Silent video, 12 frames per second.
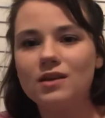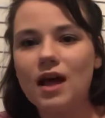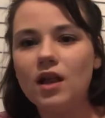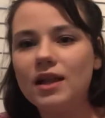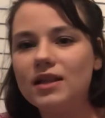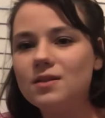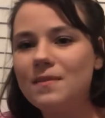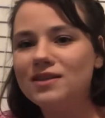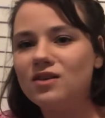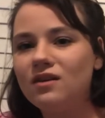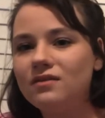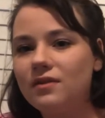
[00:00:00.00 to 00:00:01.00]
that led to my
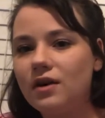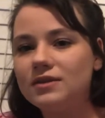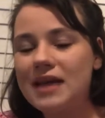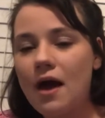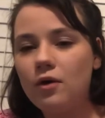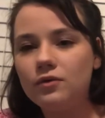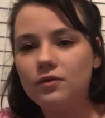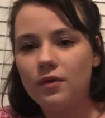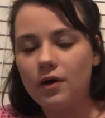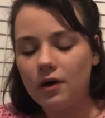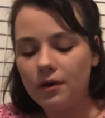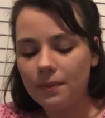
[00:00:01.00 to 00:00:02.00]

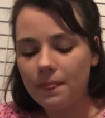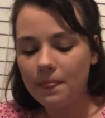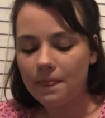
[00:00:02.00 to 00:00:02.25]
downfall.